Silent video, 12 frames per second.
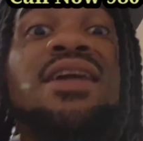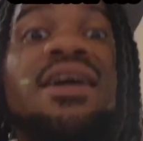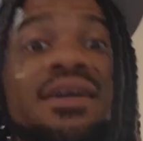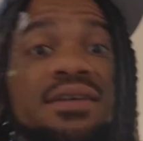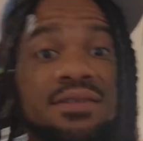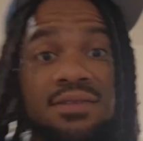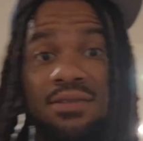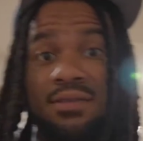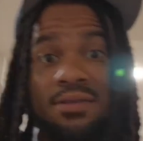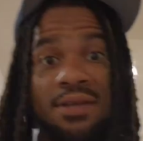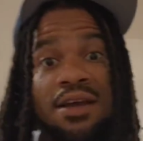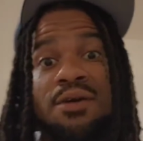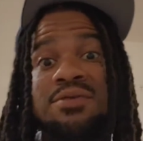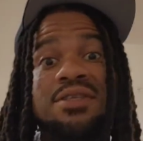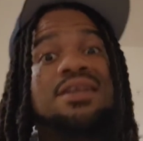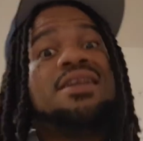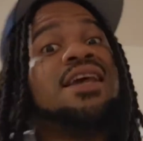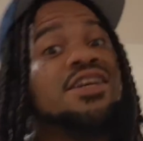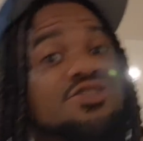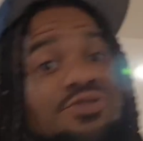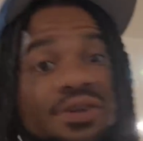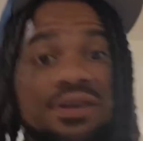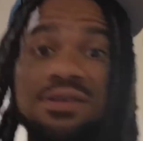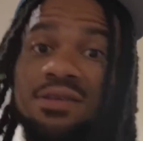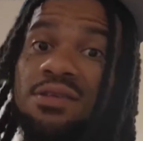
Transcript: care. They go on to the next truck.